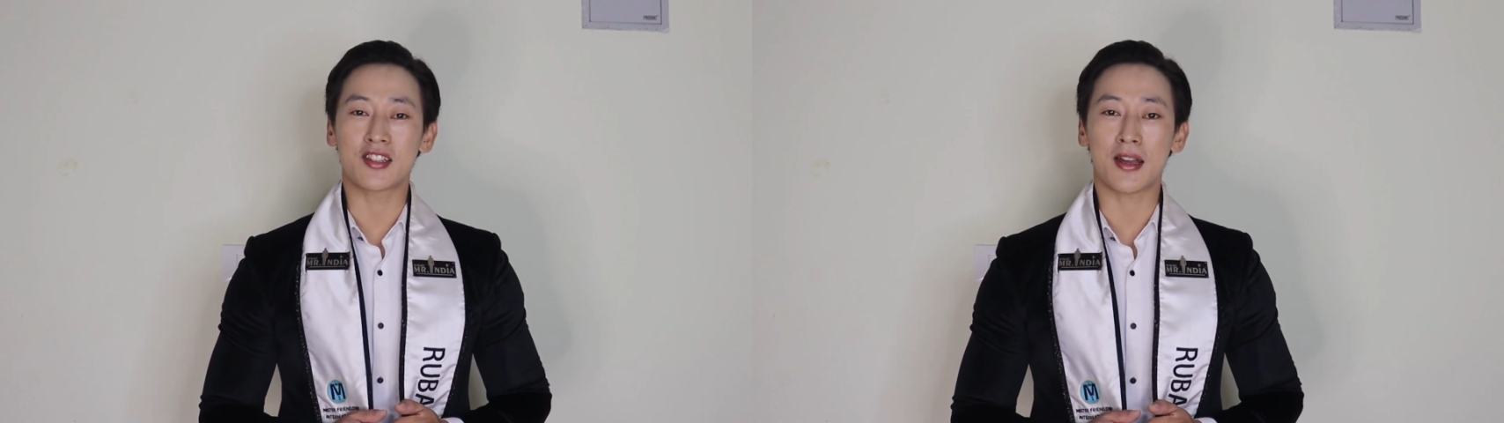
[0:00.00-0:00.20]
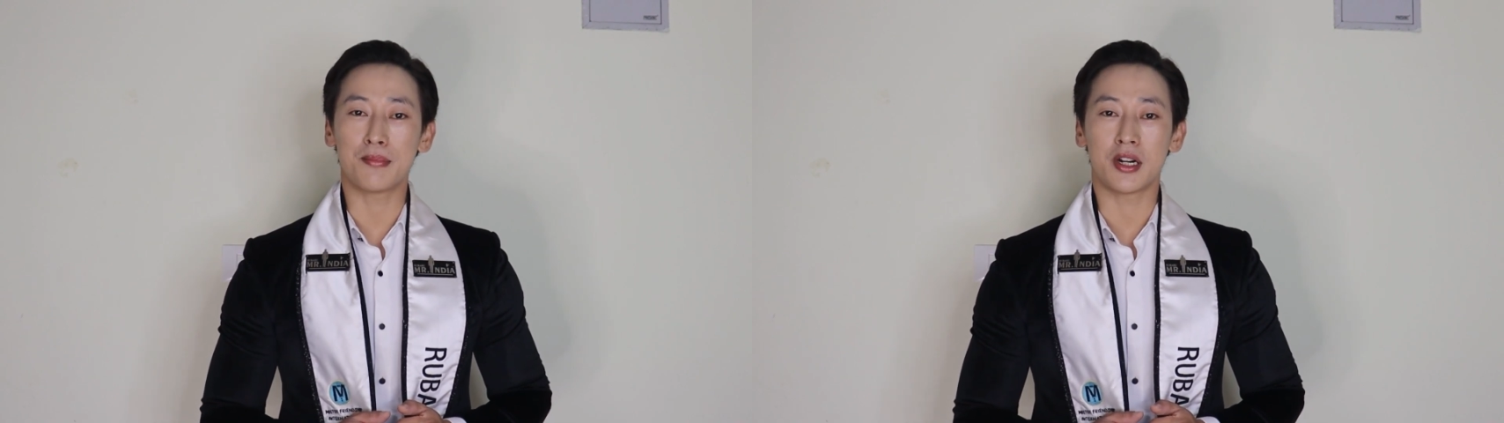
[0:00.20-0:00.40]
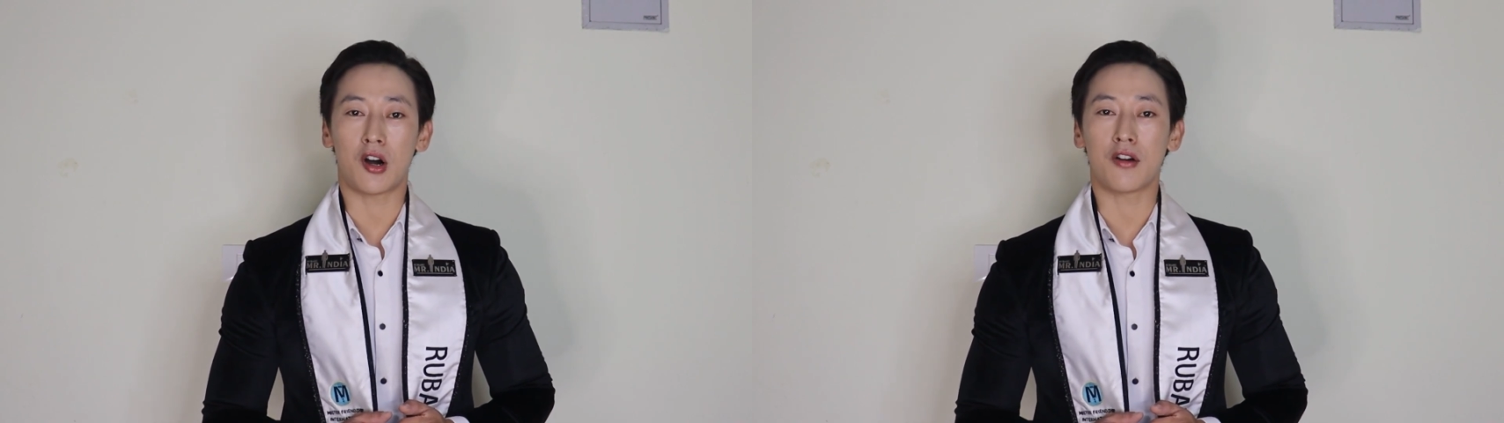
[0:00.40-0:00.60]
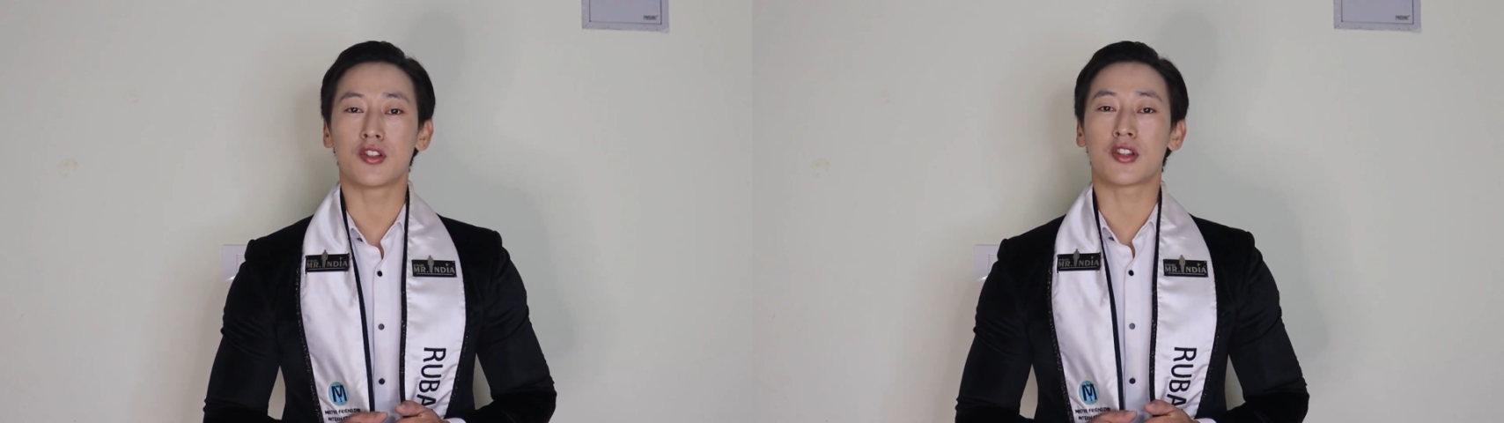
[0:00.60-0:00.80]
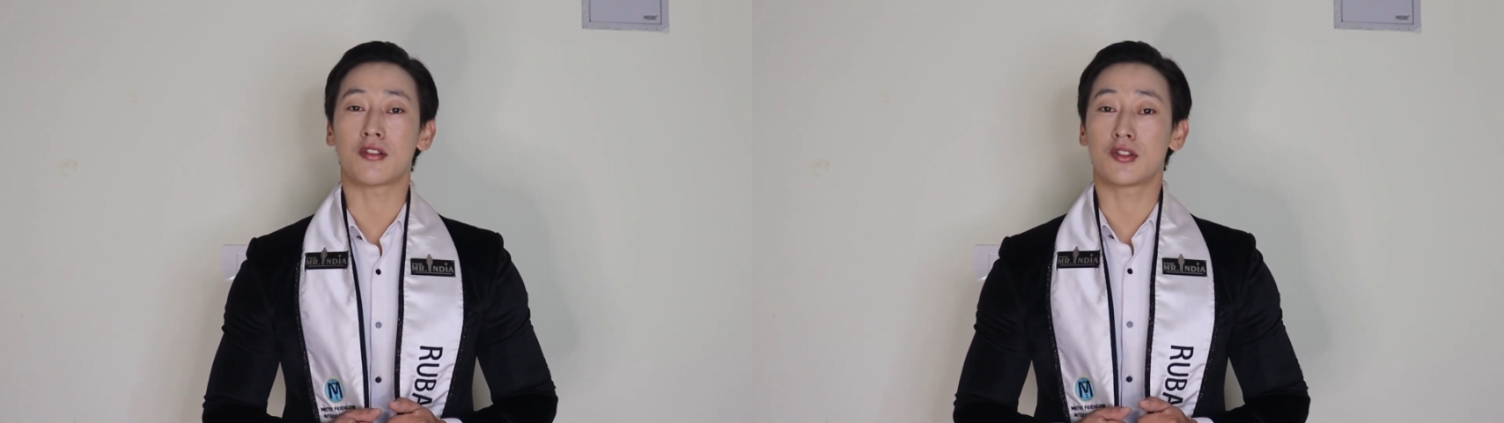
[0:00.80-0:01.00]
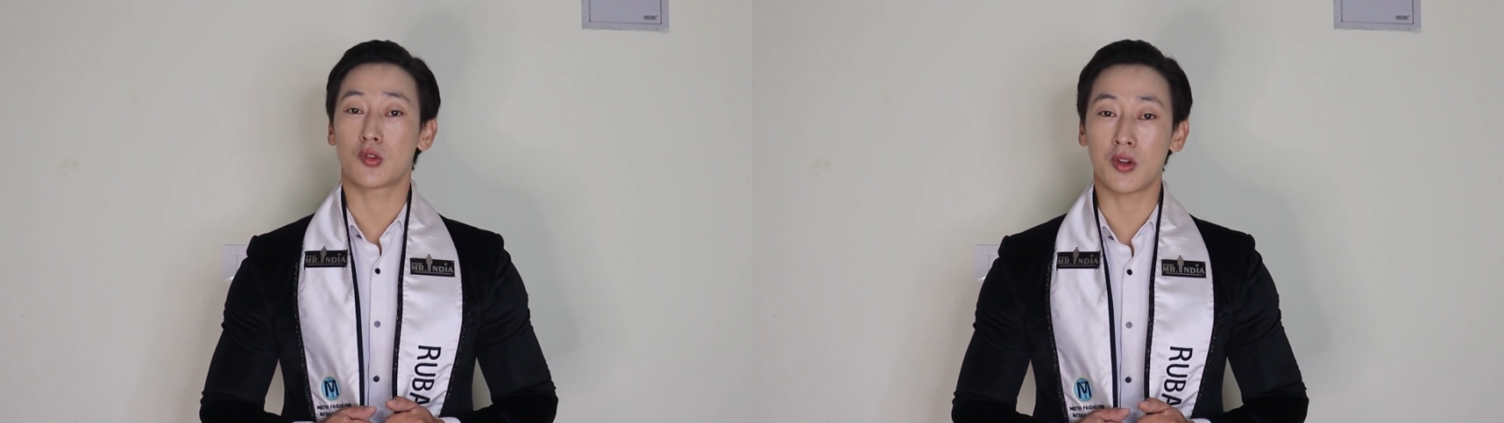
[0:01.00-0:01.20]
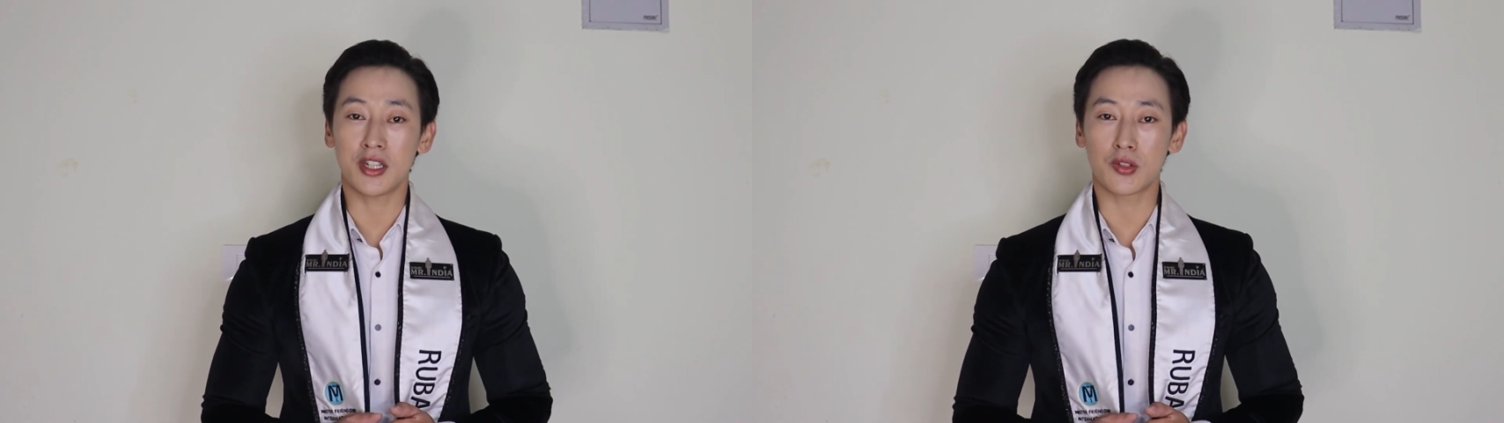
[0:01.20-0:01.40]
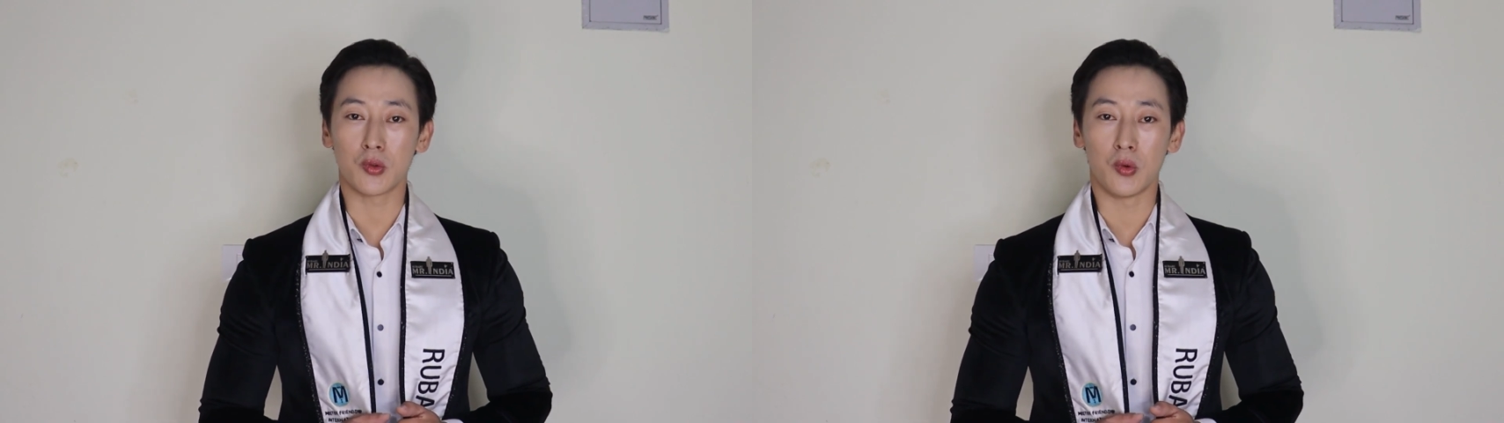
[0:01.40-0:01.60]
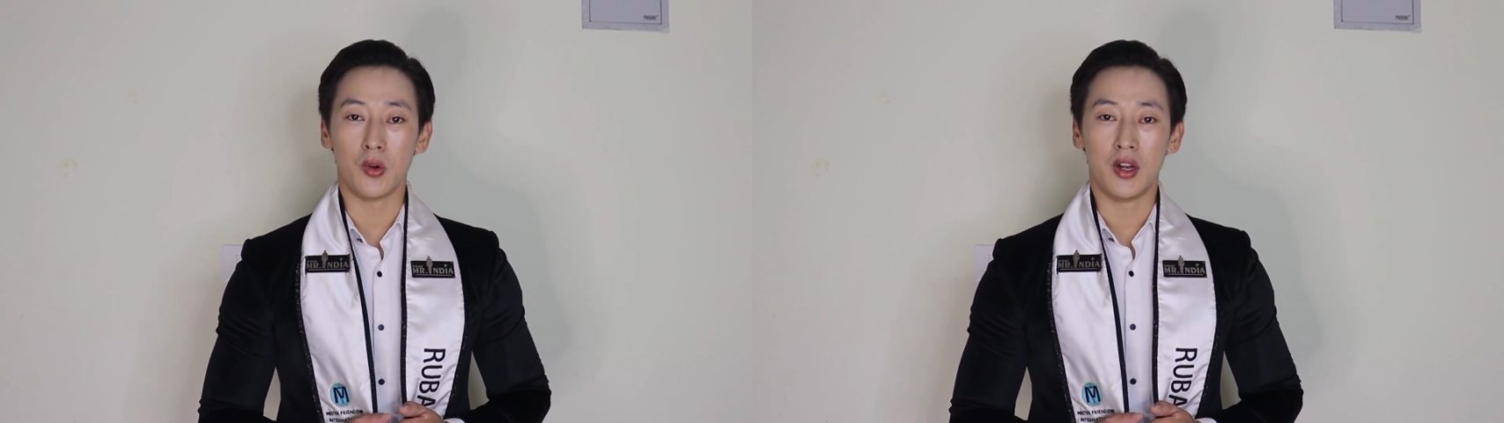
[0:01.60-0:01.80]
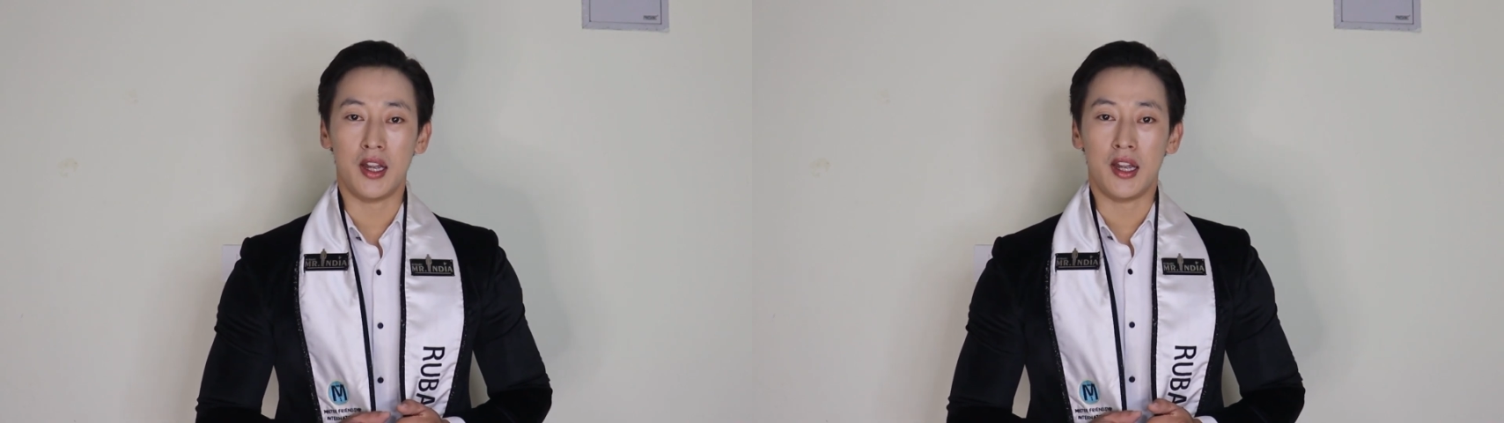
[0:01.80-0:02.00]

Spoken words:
December of 2022.